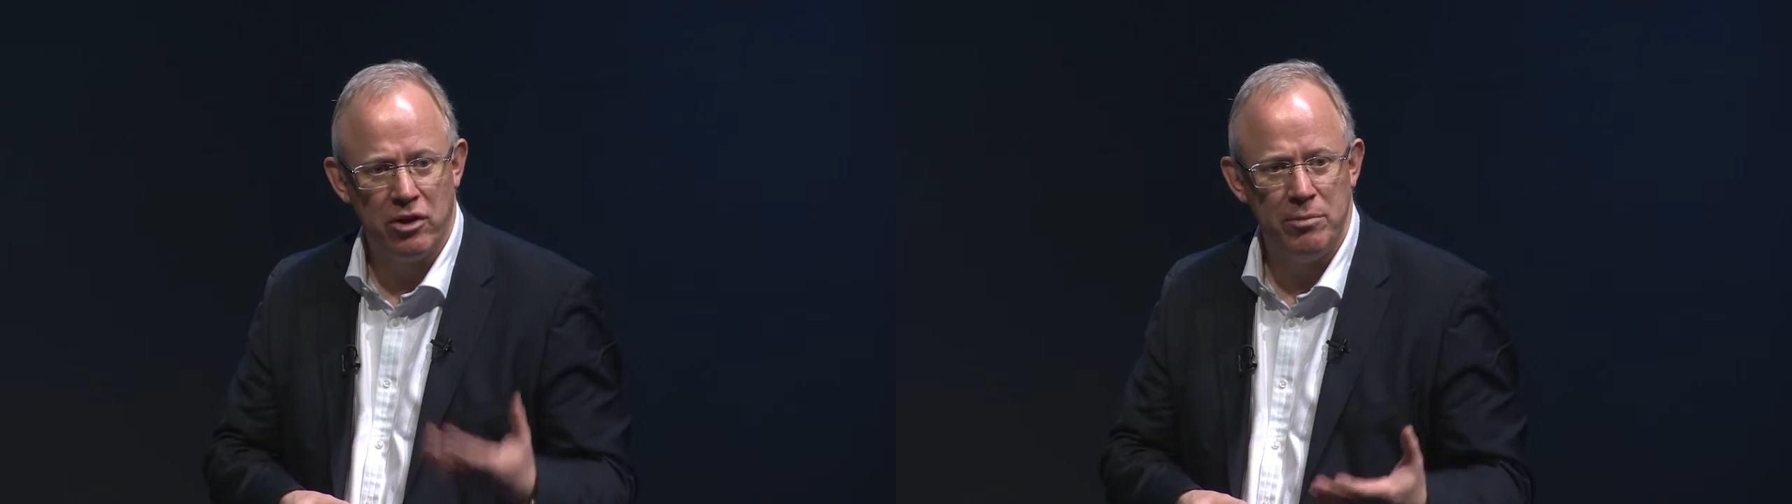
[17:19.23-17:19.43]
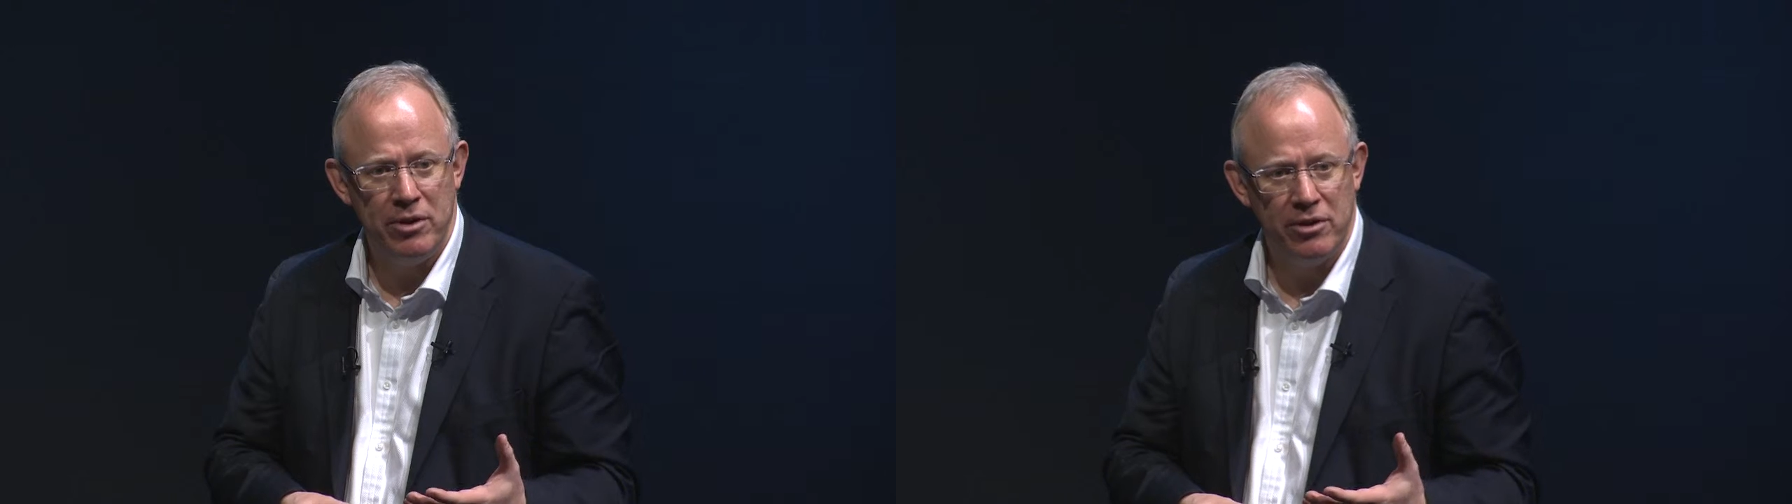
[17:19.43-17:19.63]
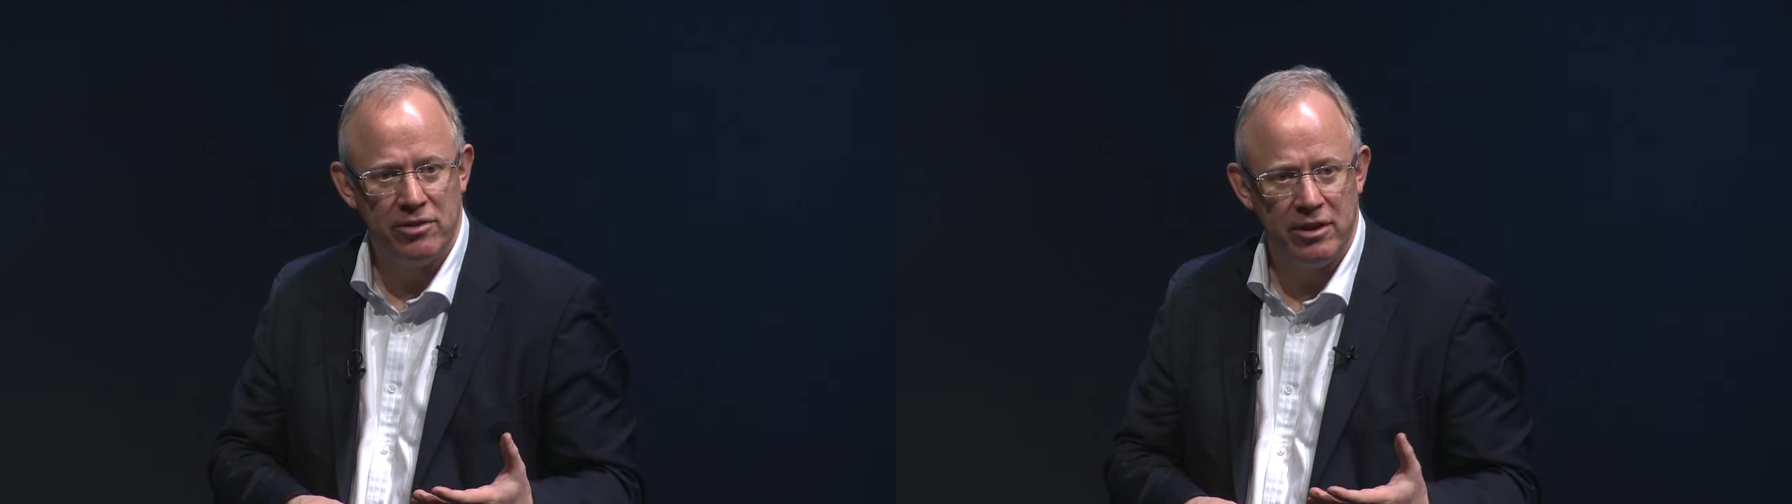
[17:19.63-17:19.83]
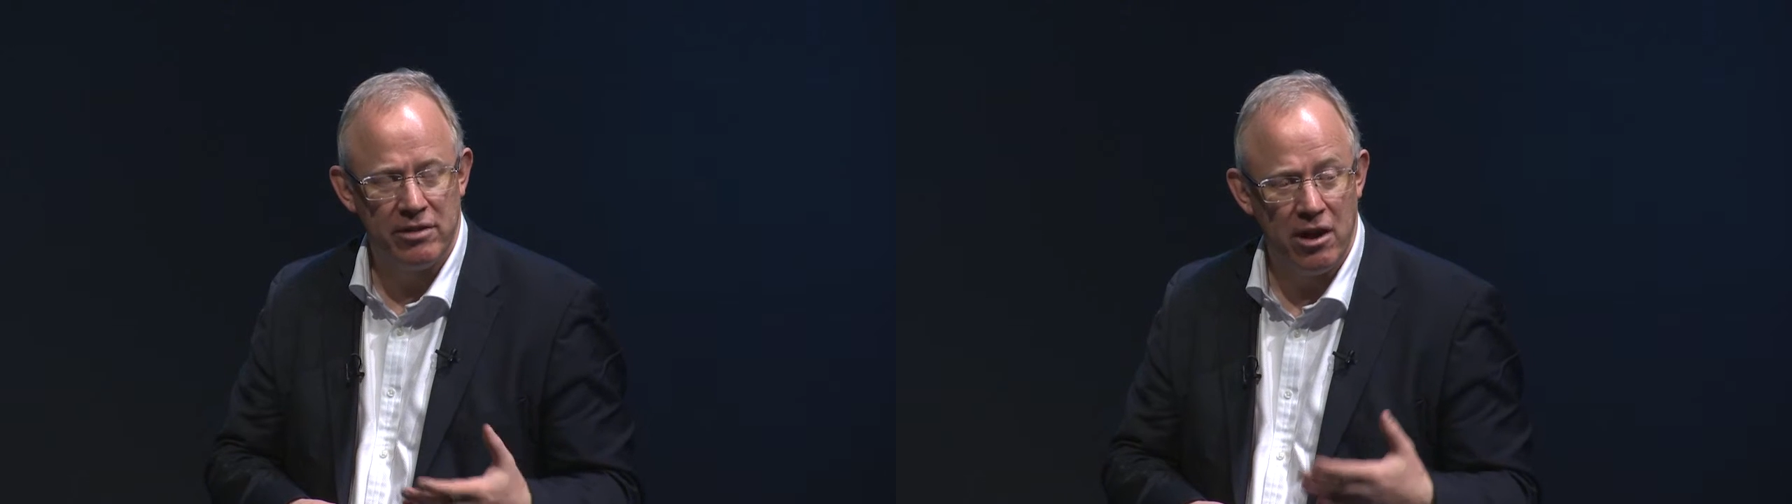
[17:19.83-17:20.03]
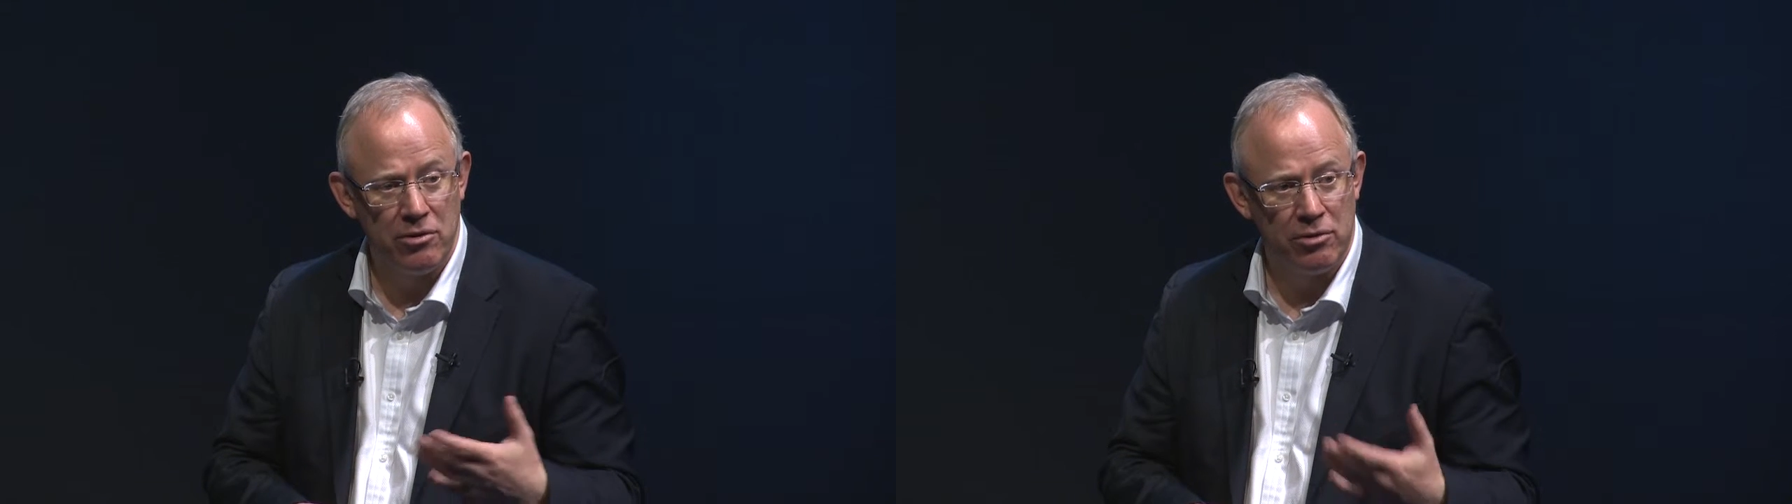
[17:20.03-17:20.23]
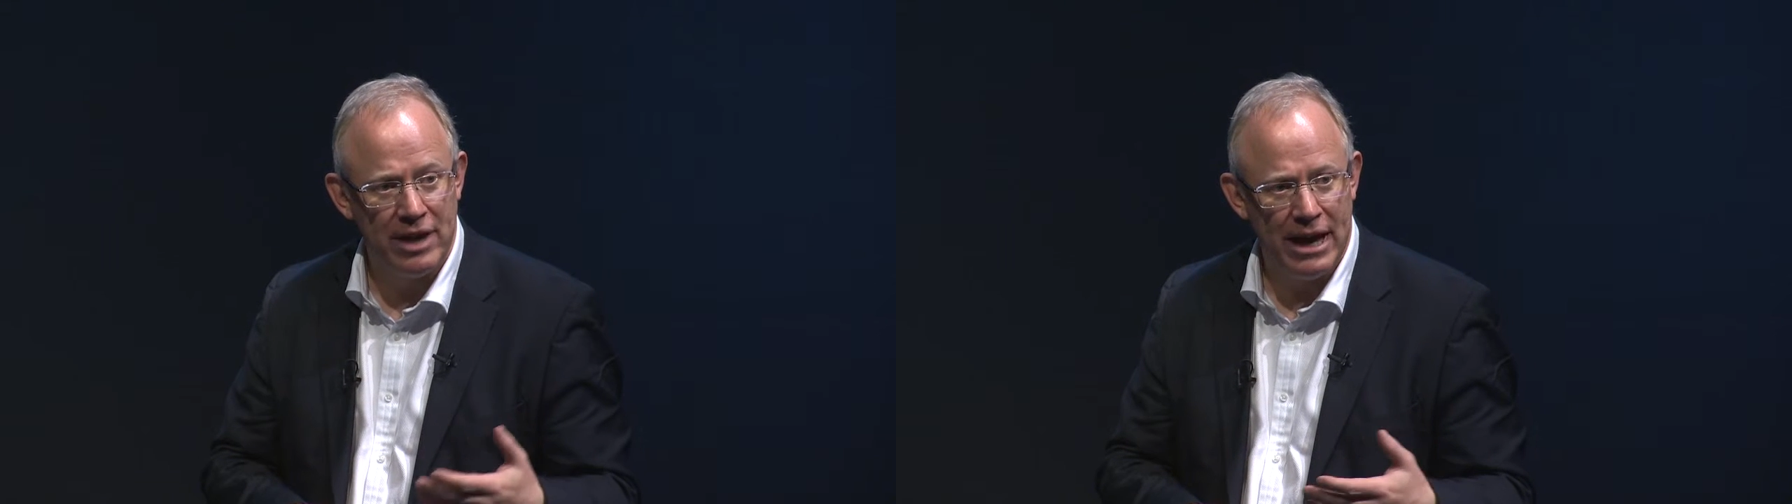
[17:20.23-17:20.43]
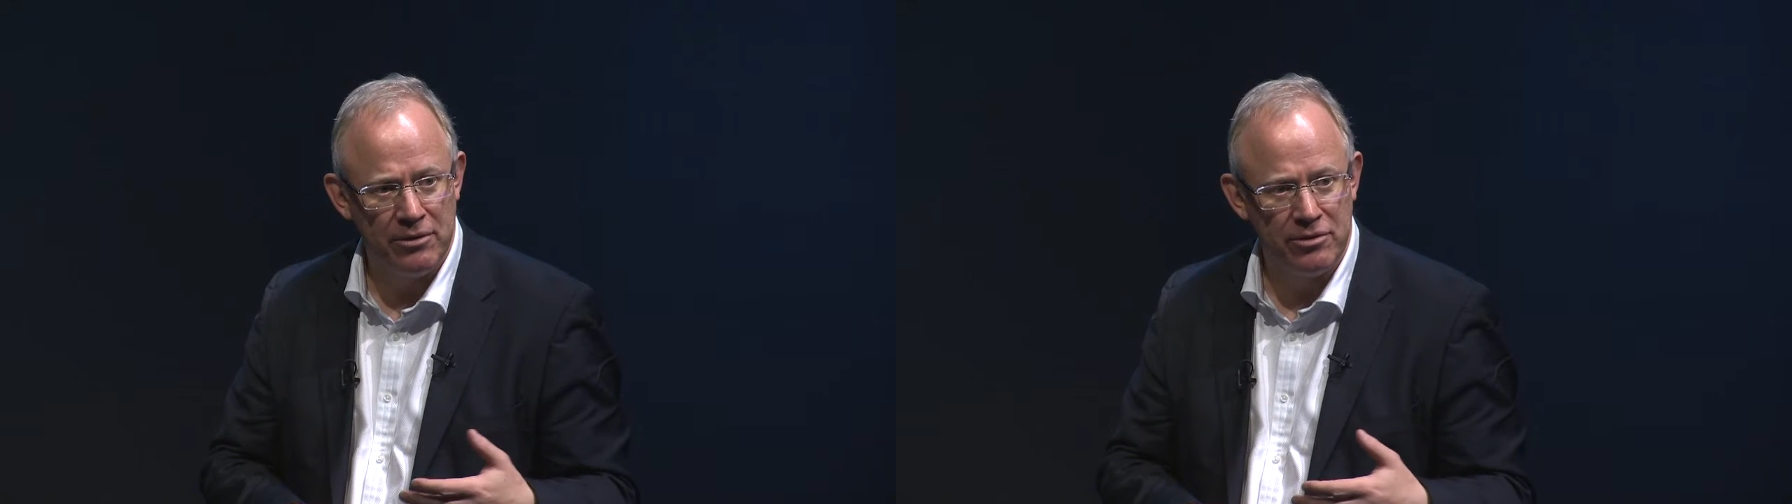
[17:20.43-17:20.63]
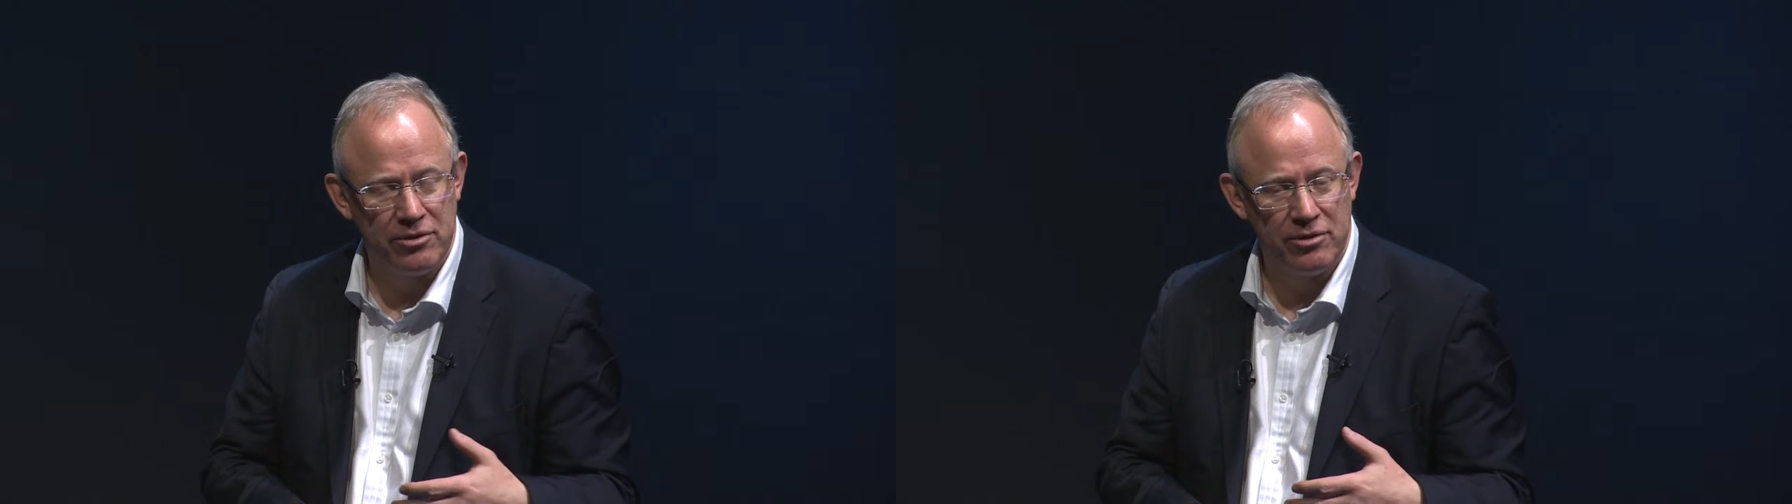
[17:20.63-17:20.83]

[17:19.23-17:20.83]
communities, local towns,